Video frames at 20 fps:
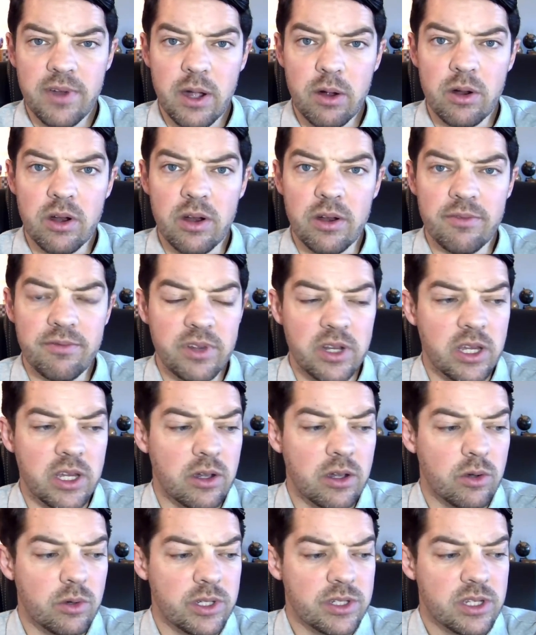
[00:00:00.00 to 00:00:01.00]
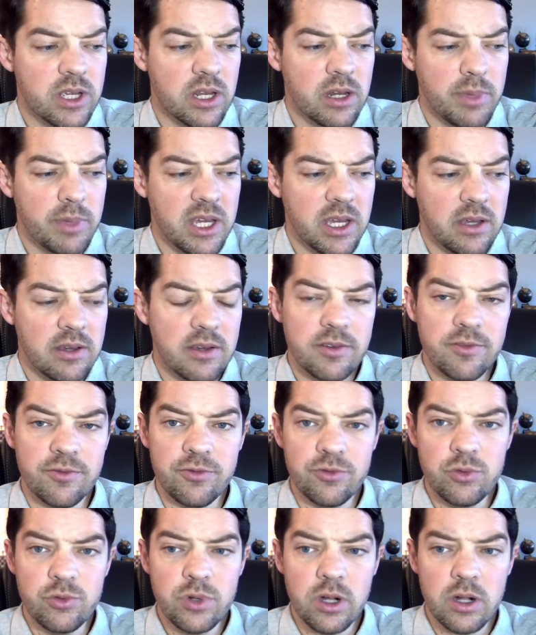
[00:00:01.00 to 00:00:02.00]
our video is going to be
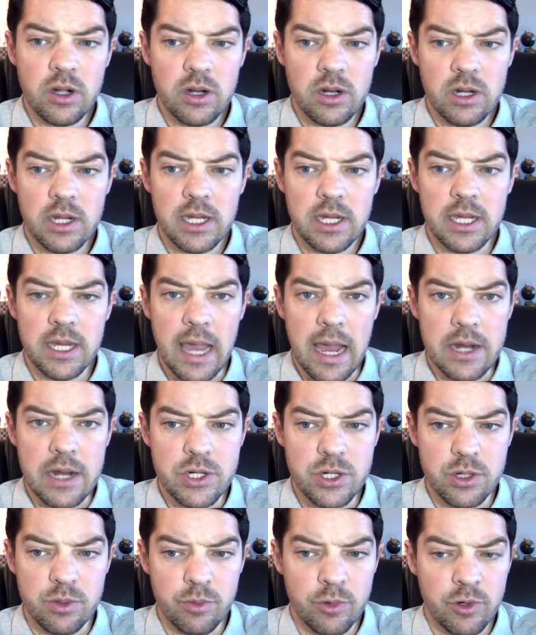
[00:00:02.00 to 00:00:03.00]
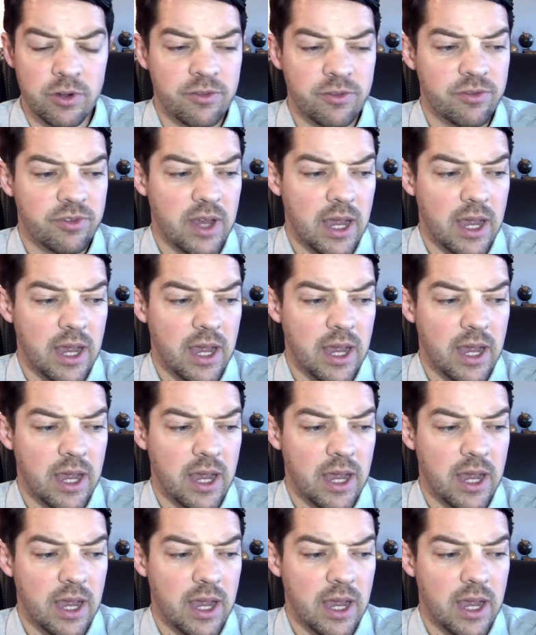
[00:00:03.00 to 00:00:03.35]
Vugar Gashimov.